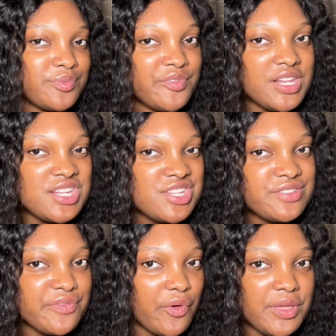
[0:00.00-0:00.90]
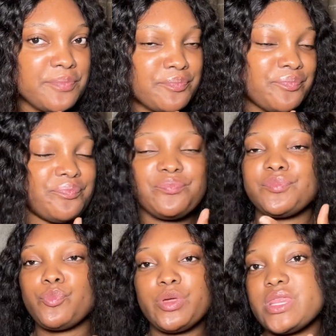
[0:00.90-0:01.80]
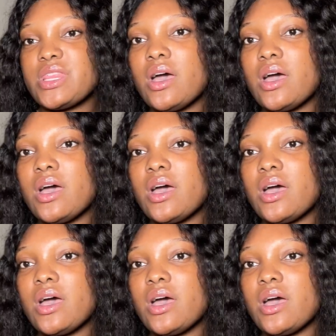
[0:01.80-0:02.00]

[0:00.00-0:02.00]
filling in for him with